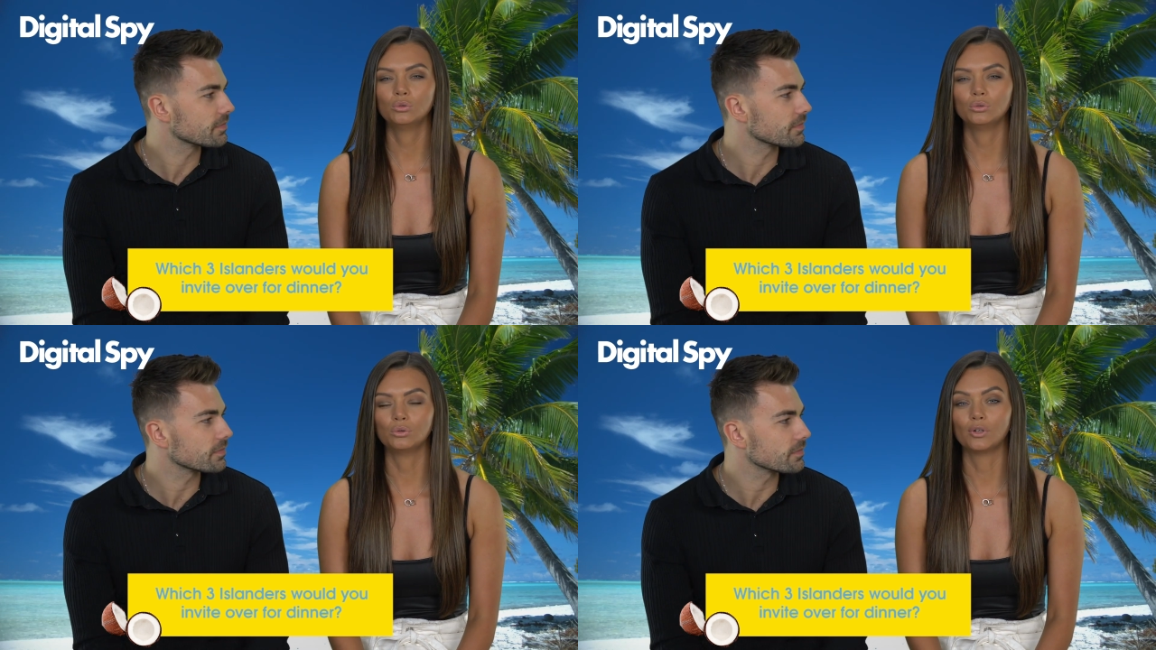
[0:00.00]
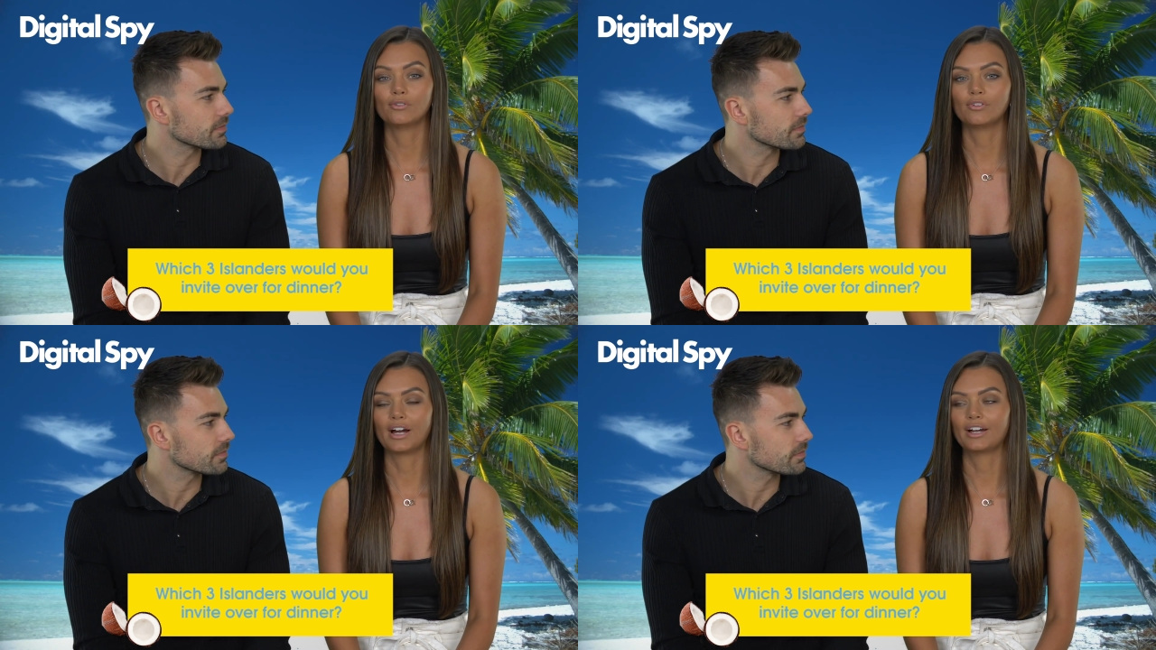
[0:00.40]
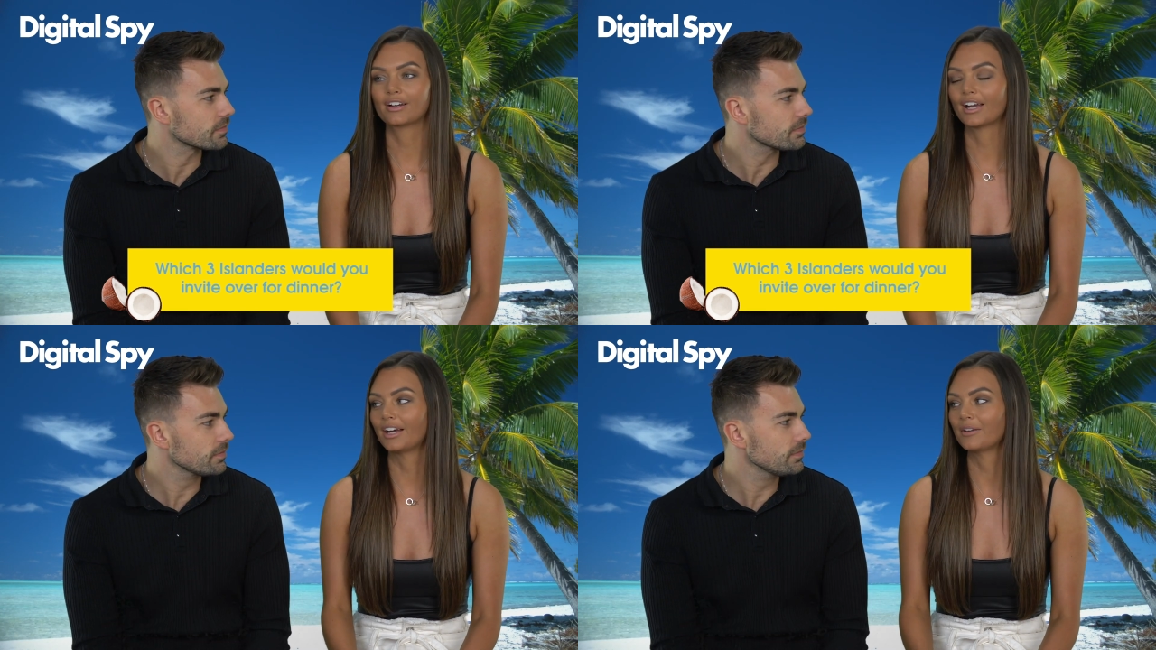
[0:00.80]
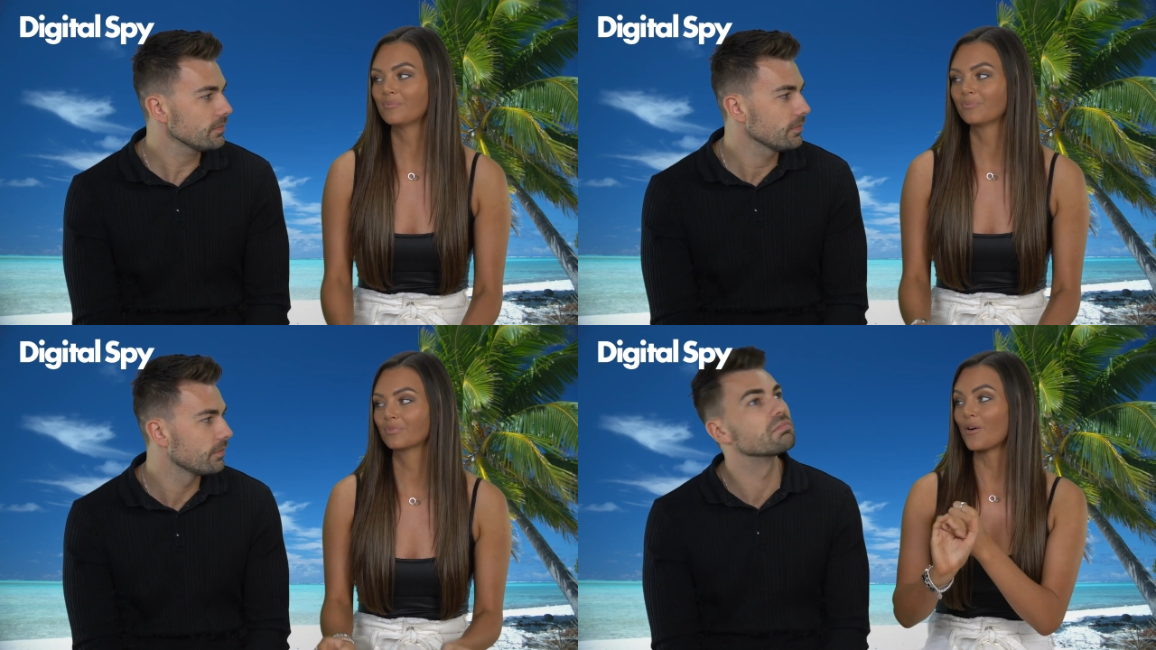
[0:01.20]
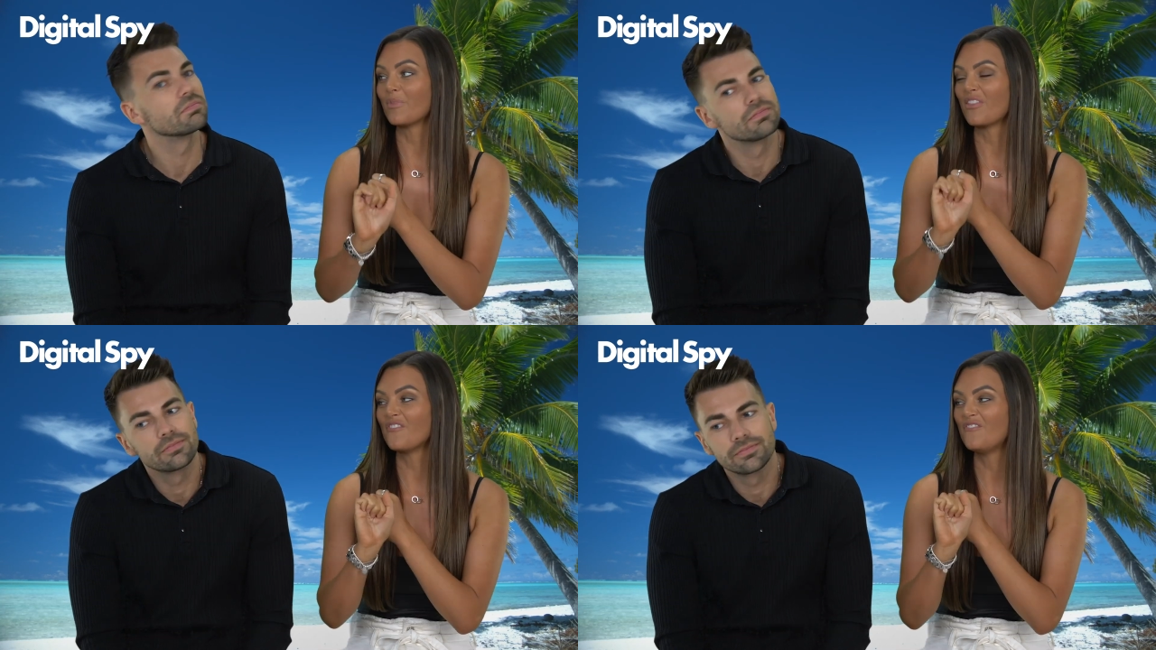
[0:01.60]
Speaker 1: Ooh, right, okay.
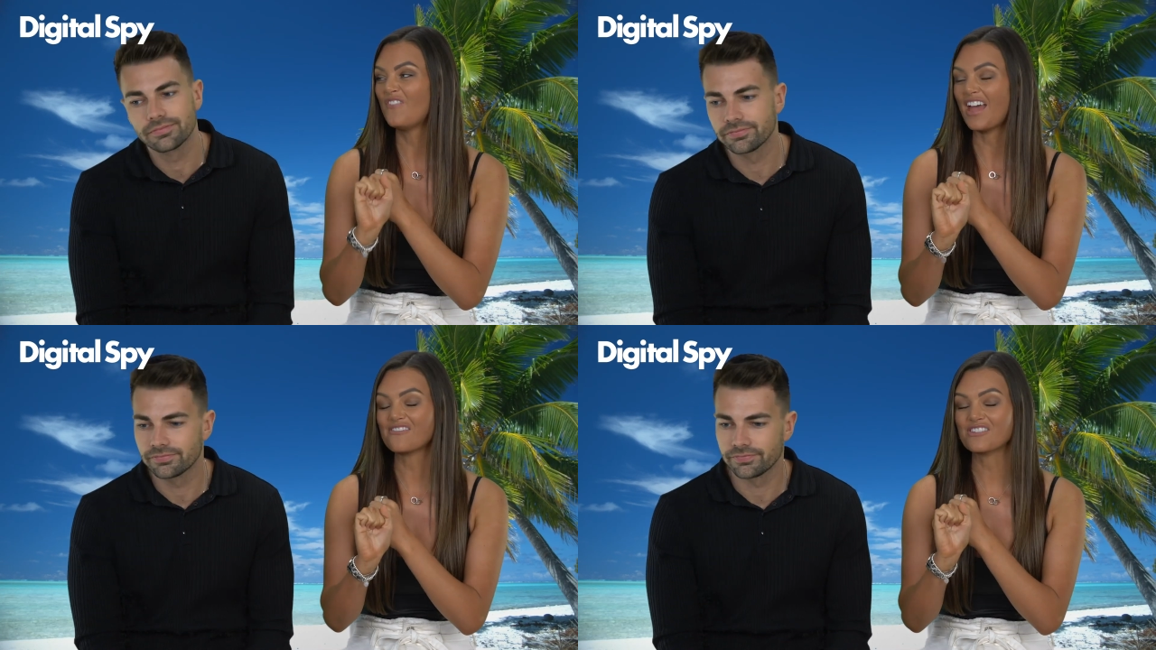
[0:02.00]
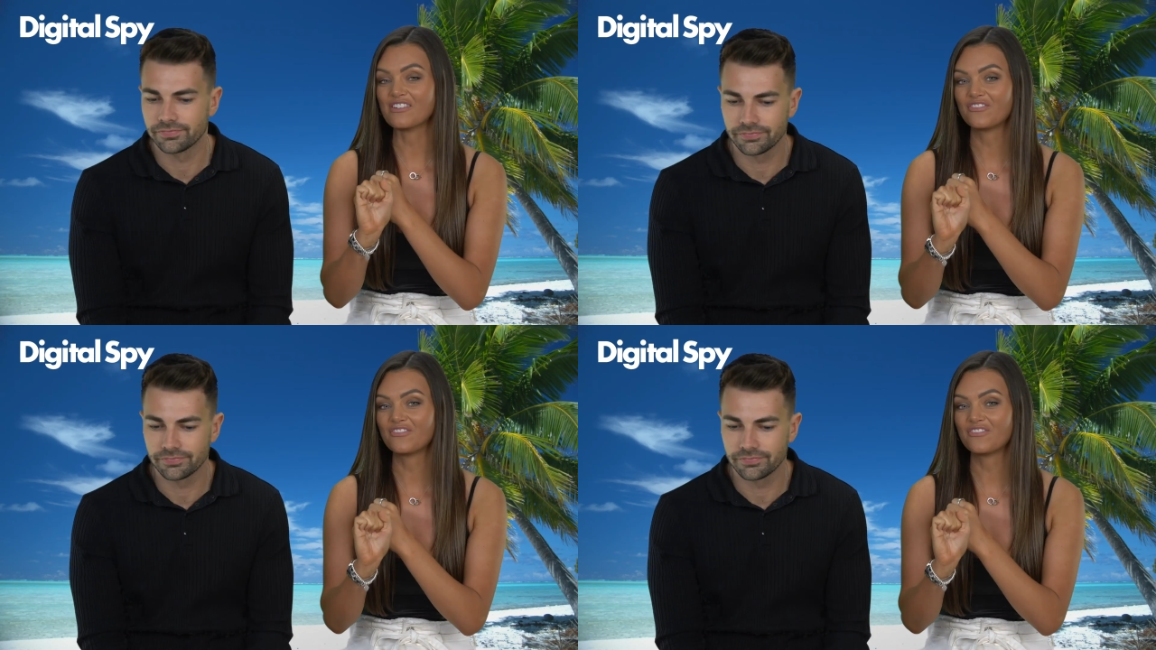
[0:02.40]
From the very